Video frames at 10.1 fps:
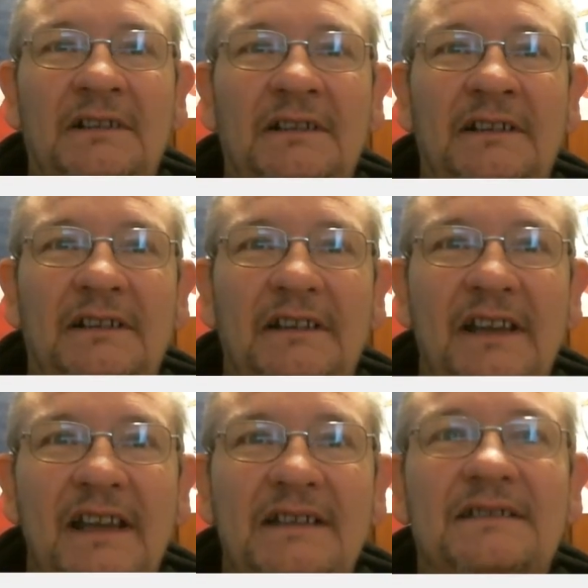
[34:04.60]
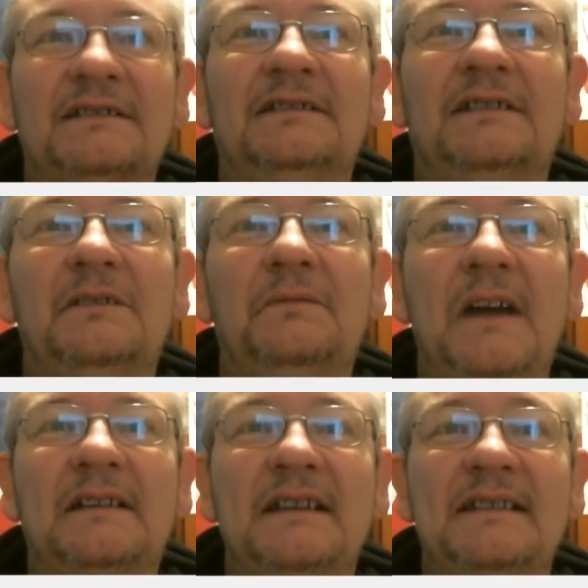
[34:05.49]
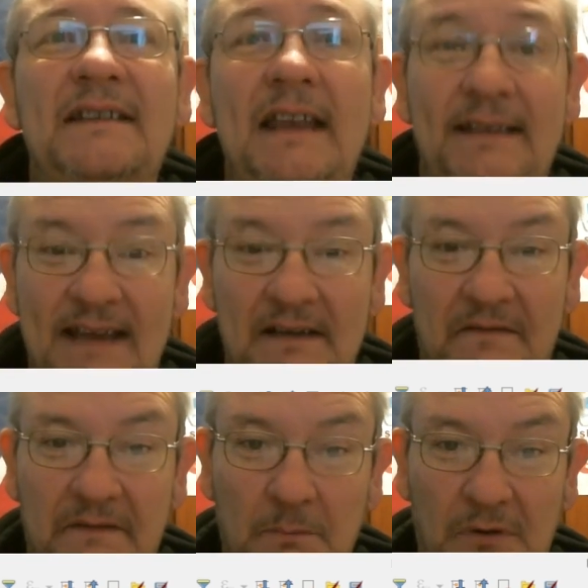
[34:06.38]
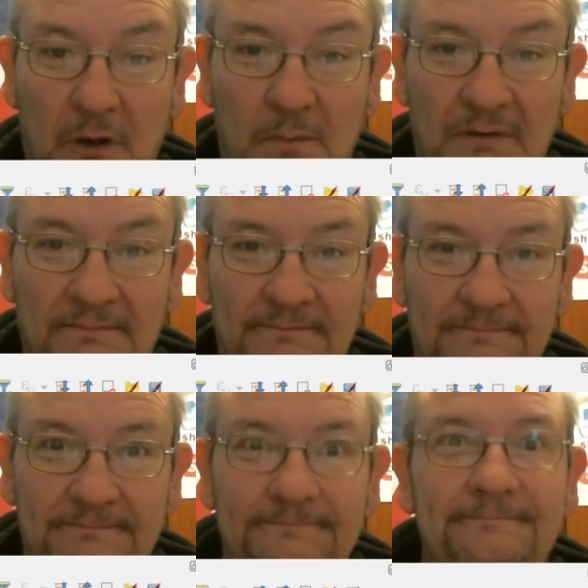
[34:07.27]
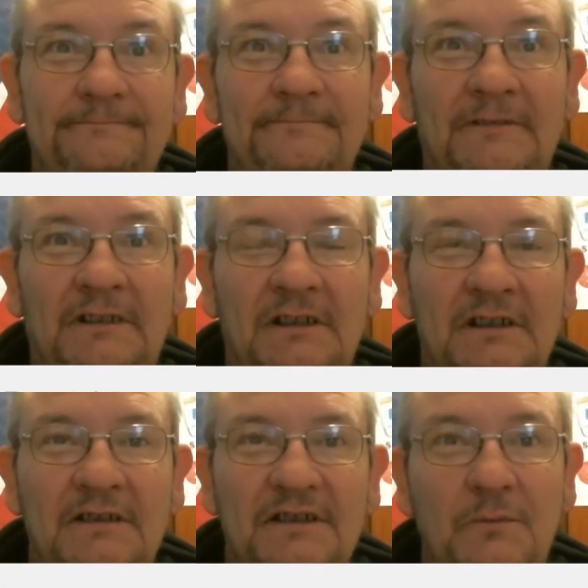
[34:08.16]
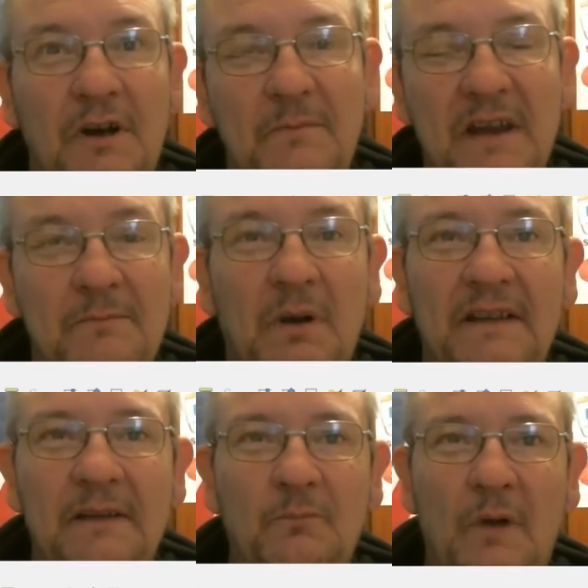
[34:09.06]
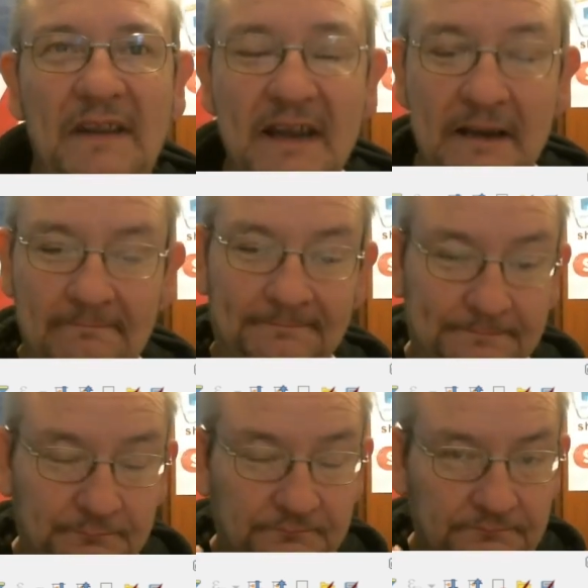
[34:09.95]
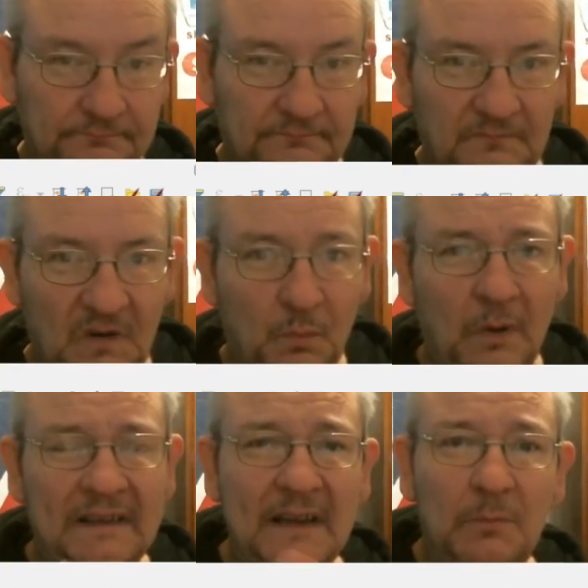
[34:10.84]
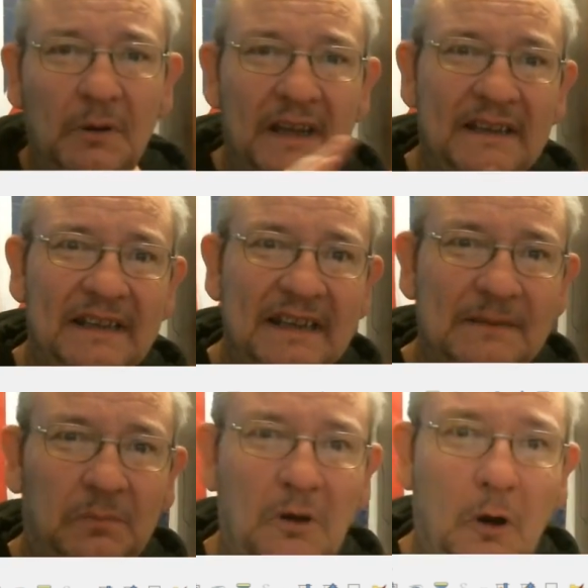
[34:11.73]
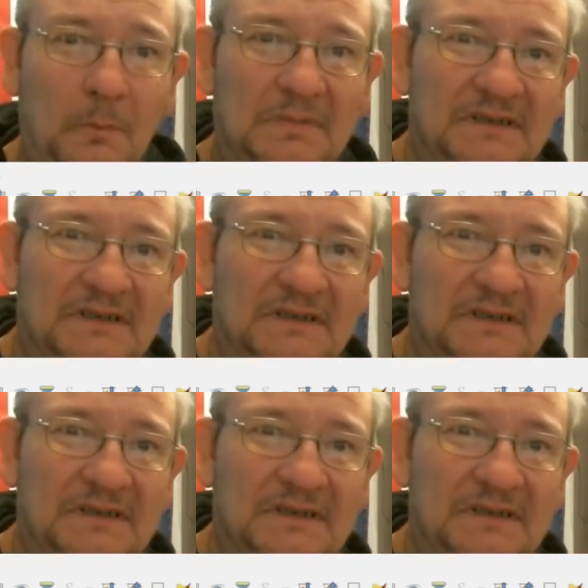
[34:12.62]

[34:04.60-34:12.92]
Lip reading: It is. In fact, it's dead centre of the blob. See what I mean by when they put in these blobs,